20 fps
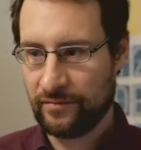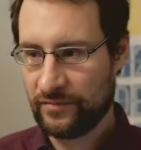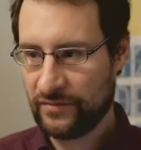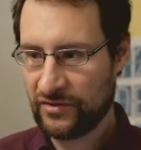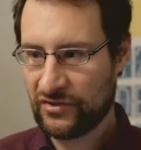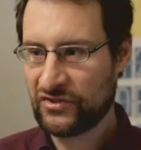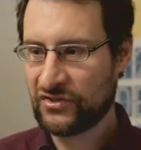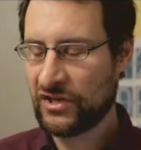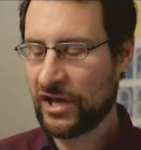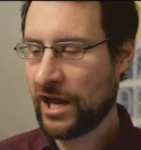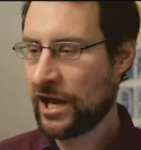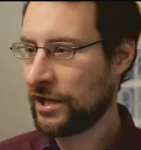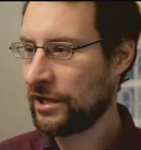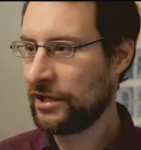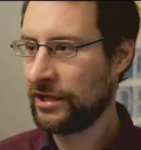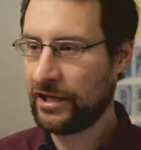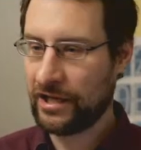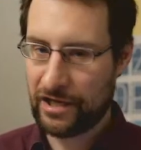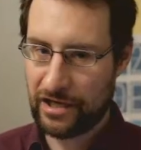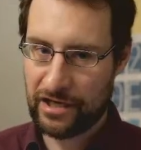
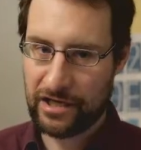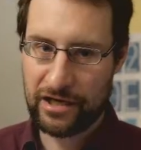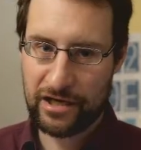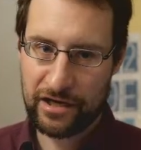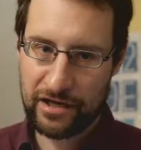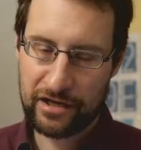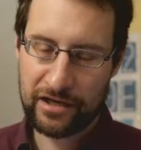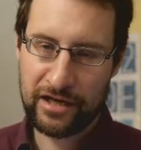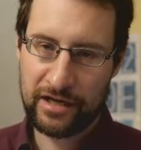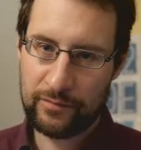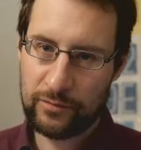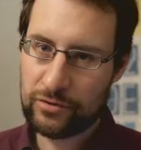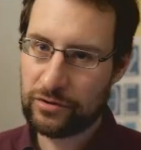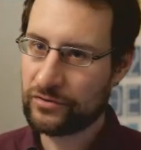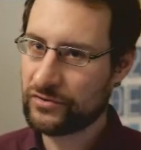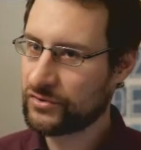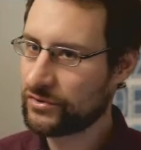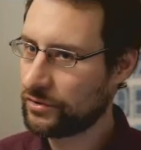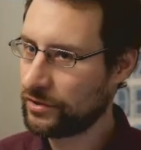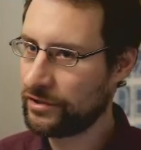Cell, game
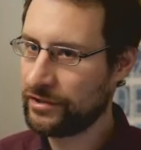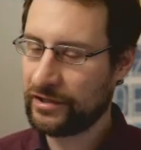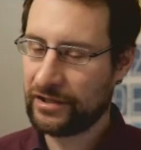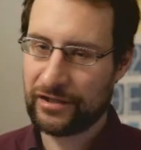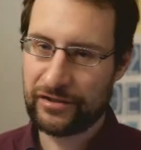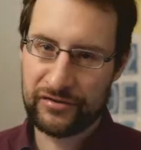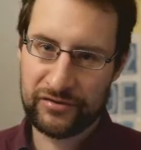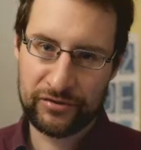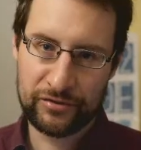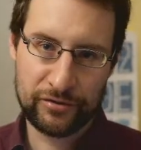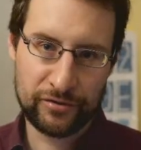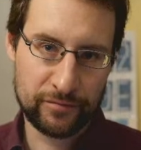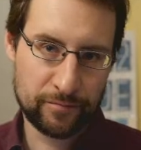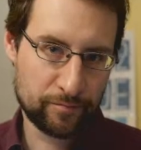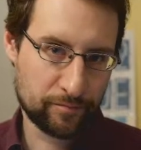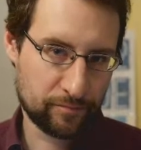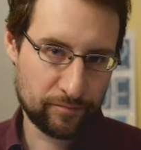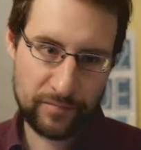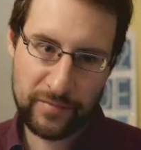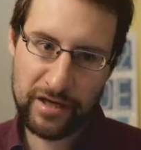console and other
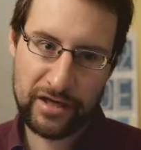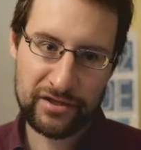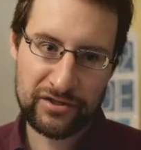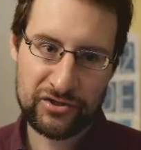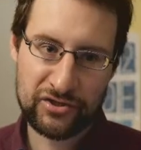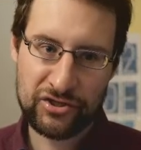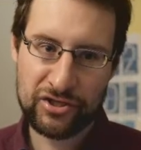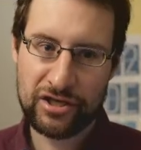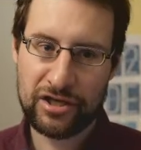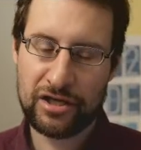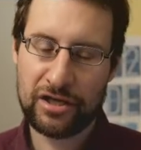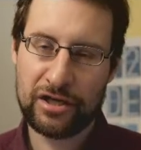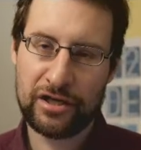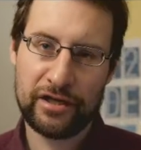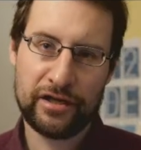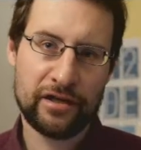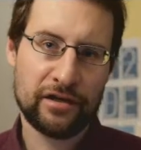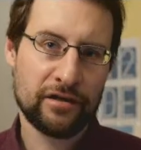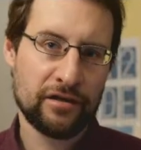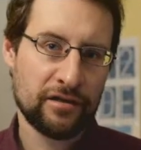
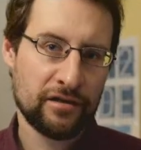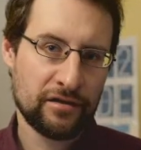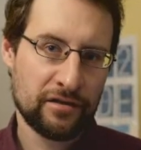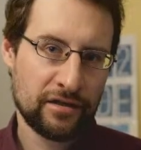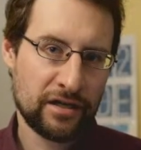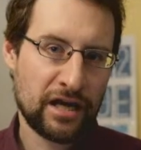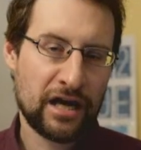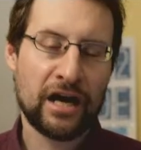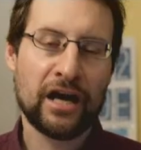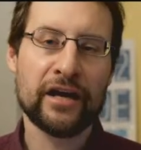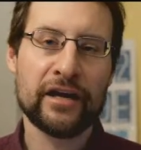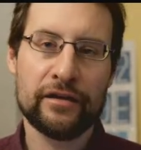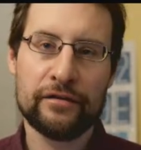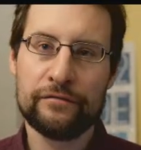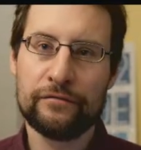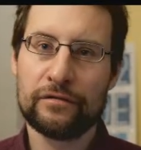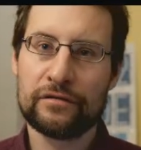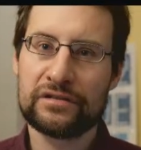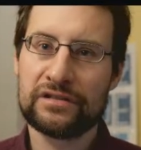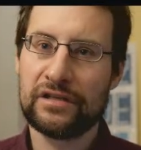SGI high-end
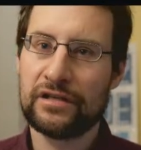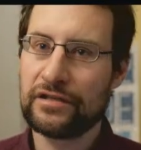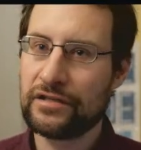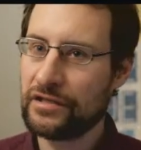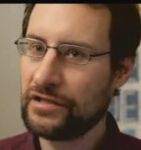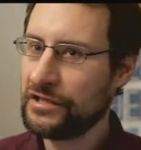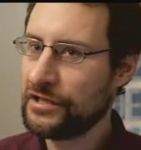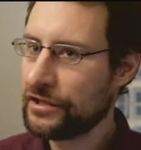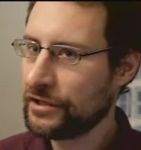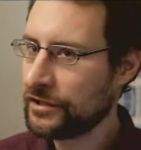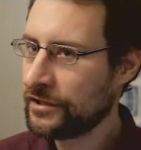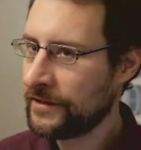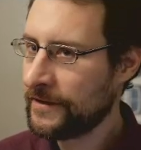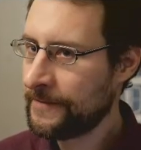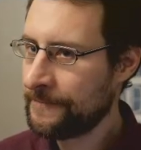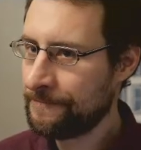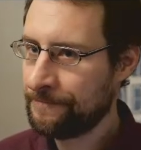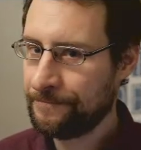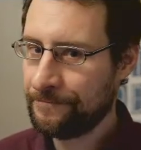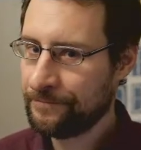workstation gear
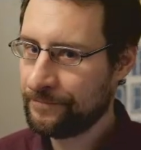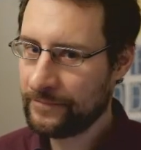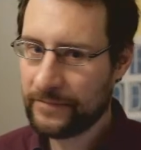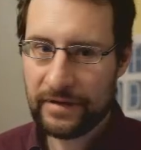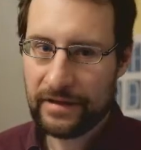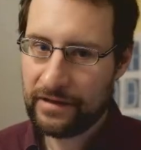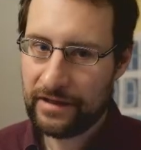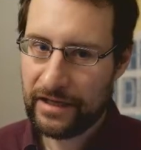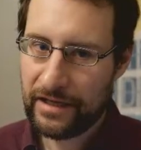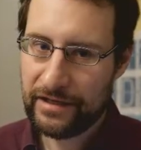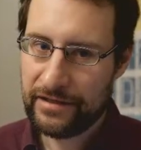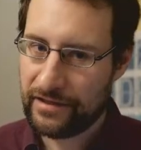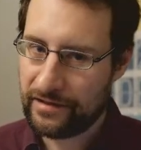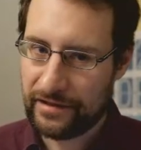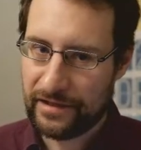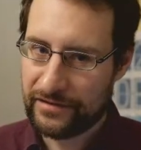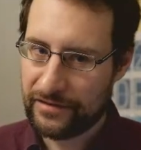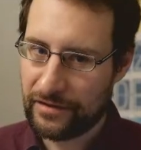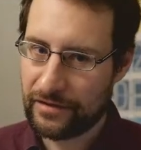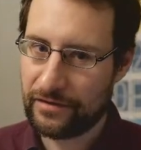and
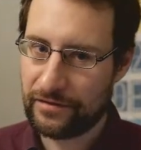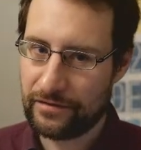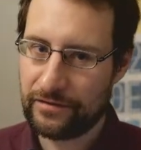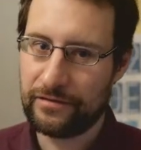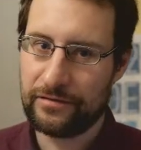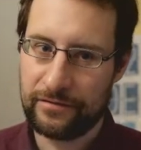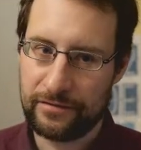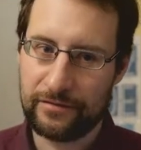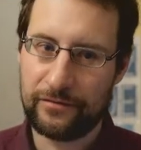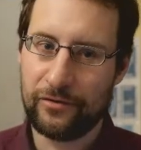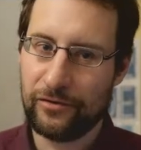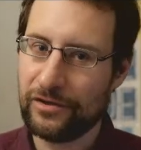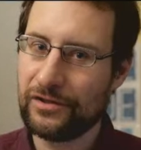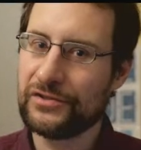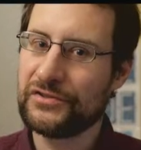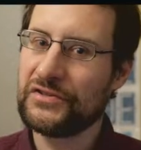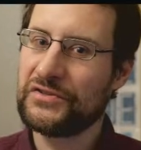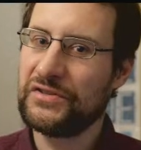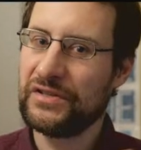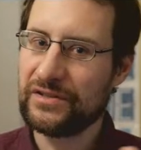all
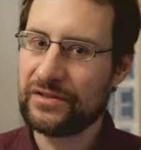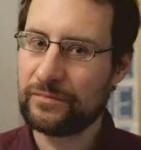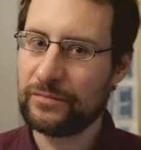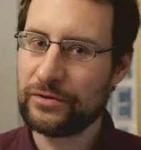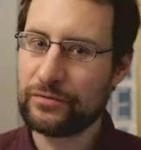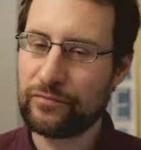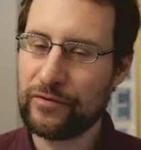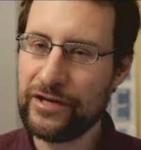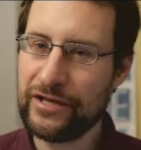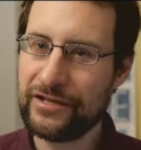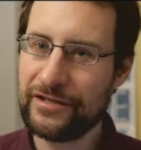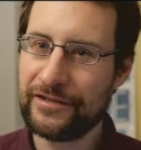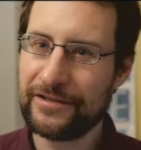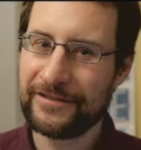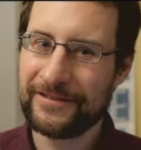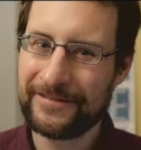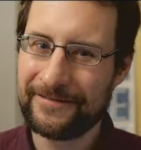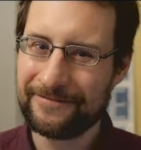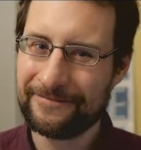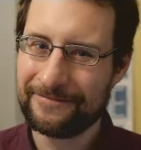the things in between,
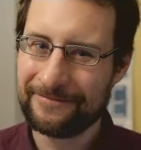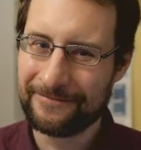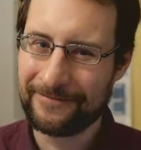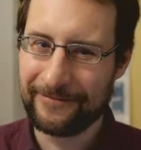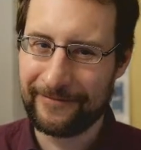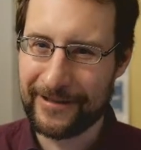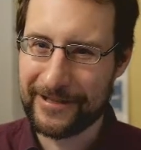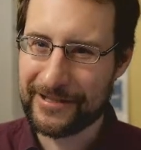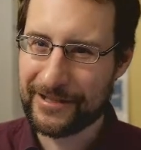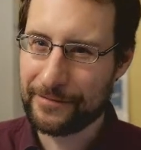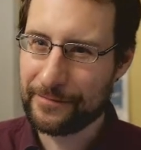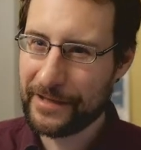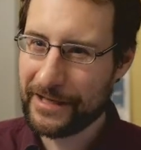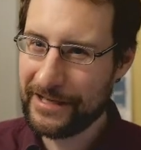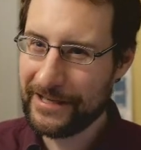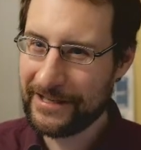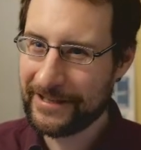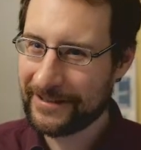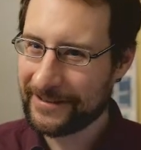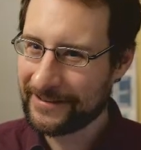which are
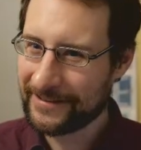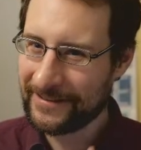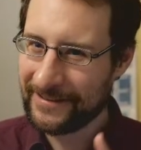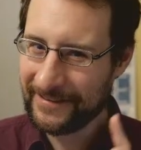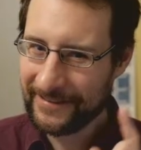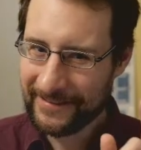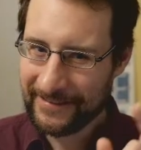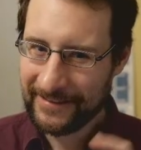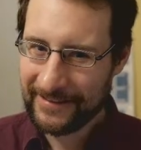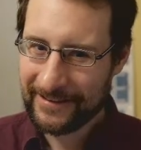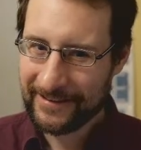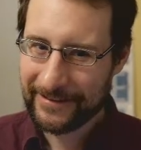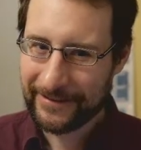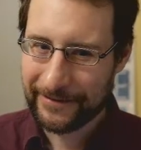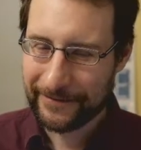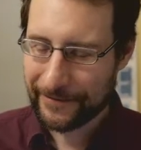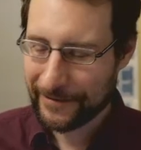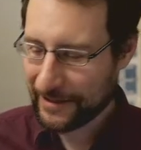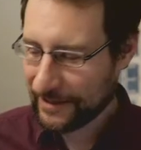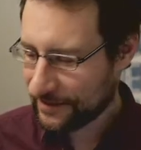many.
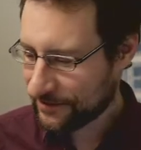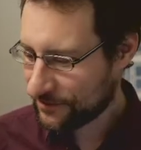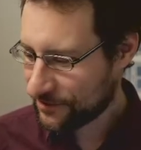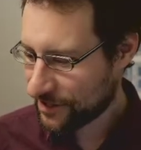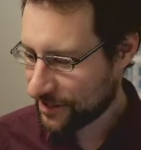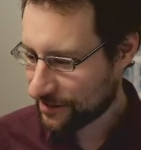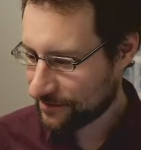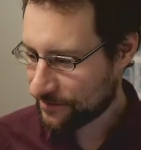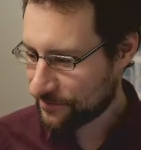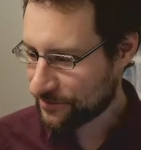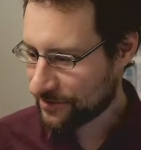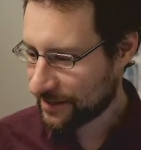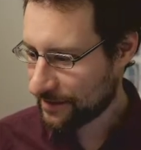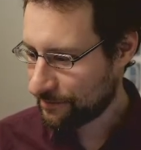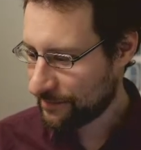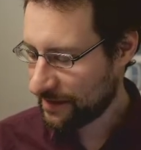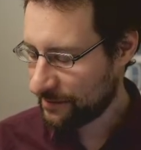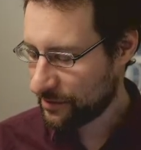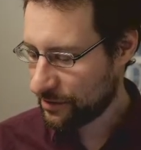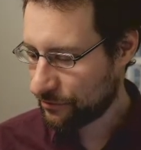Don't forget to like, subscribe,
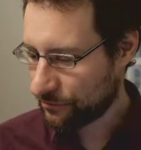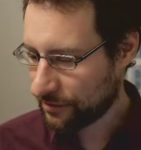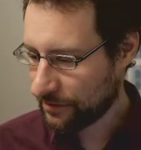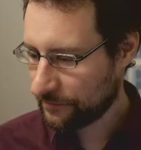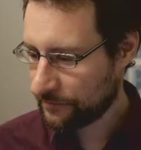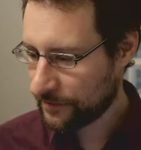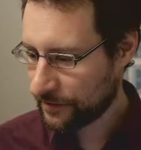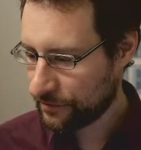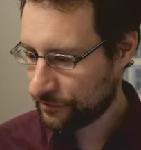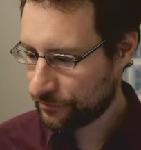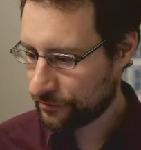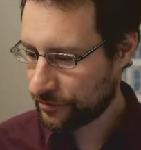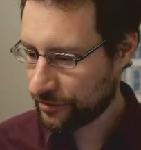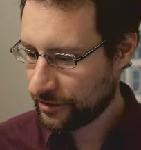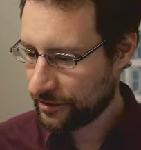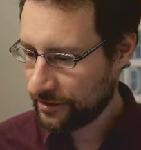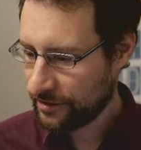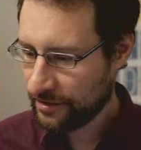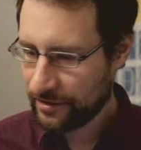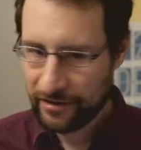maybe OnlyFans or
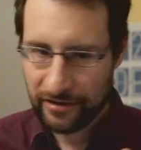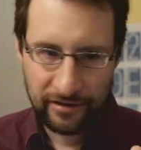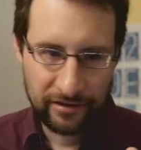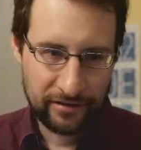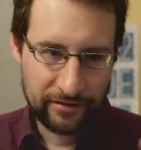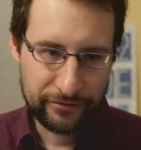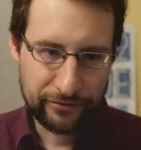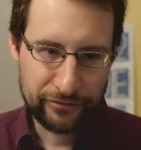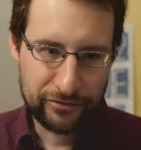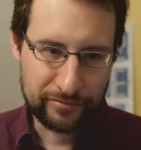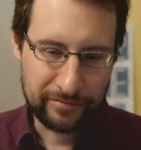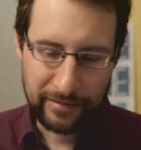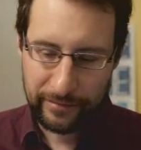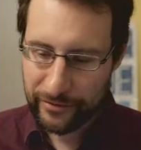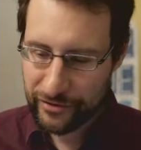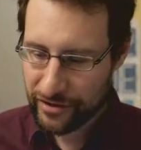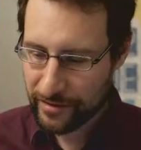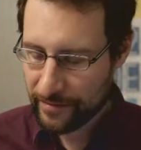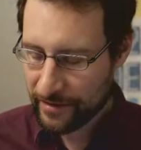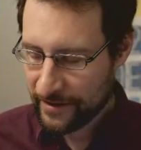YouTube
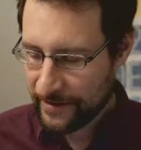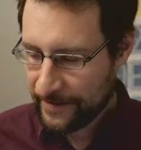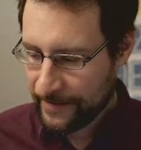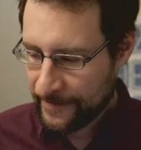membership,